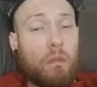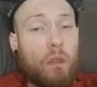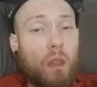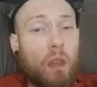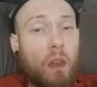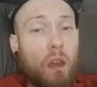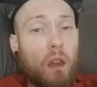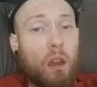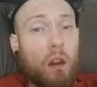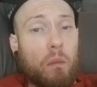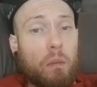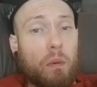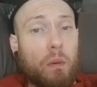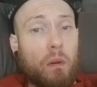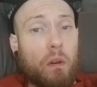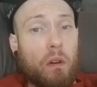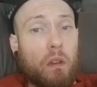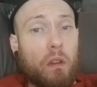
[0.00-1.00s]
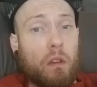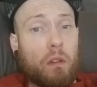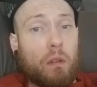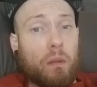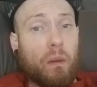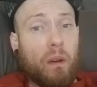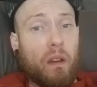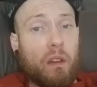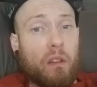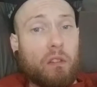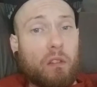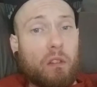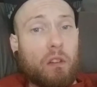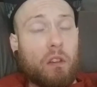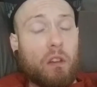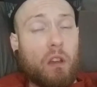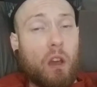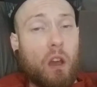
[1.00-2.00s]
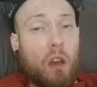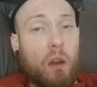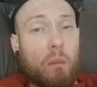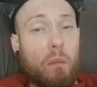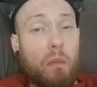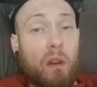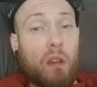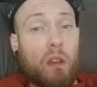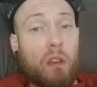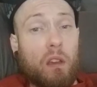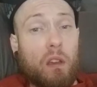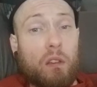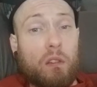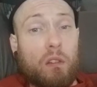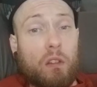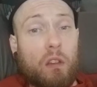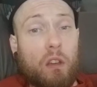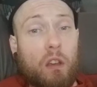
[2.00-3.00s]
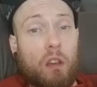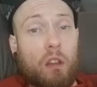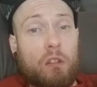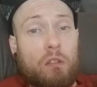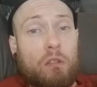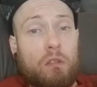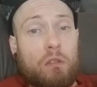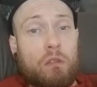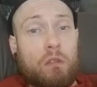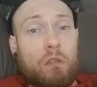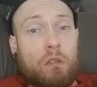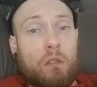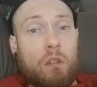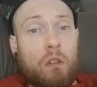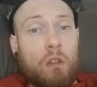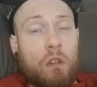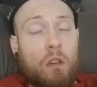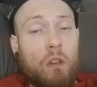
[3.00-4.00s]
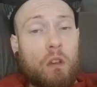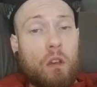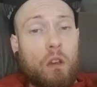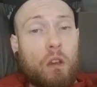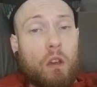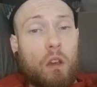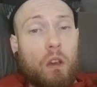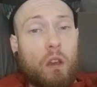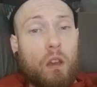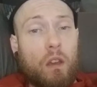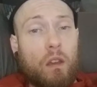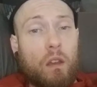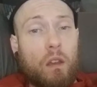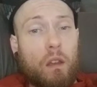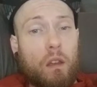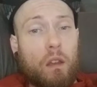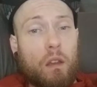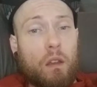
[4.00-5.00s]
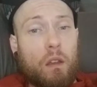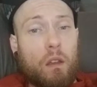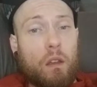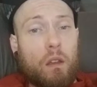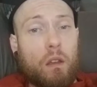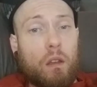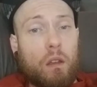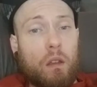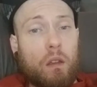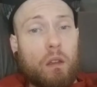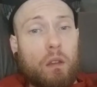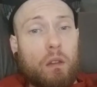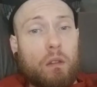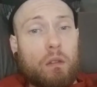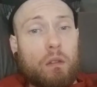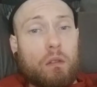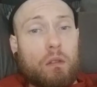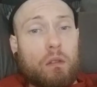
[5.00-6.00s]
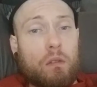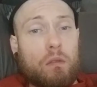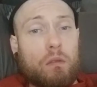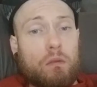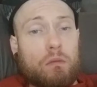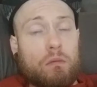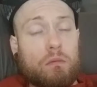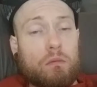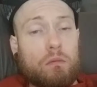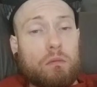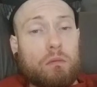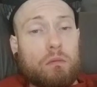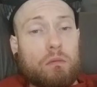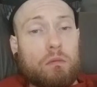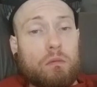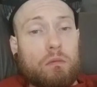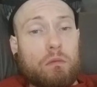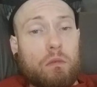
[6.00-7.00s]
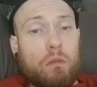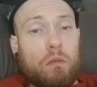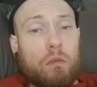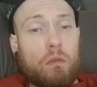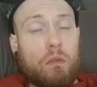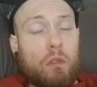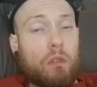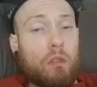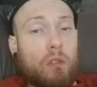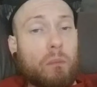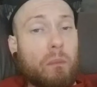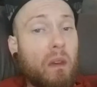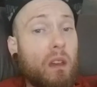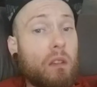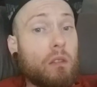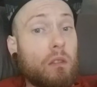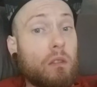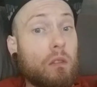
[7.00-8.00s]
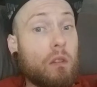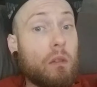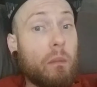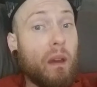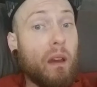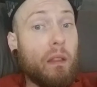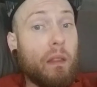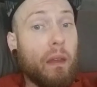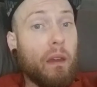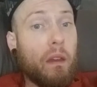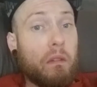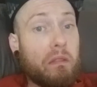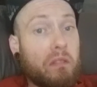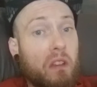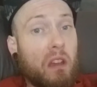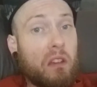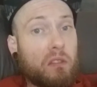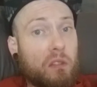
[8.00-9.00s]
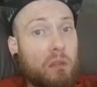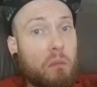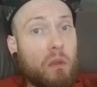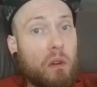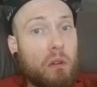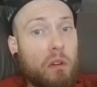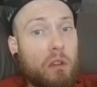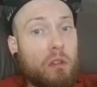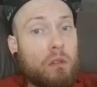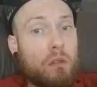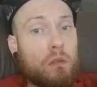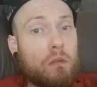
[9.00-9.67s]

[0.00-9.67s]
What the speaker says: I had a pretty crazy upbringing as a kid, and this is basically my life testimony.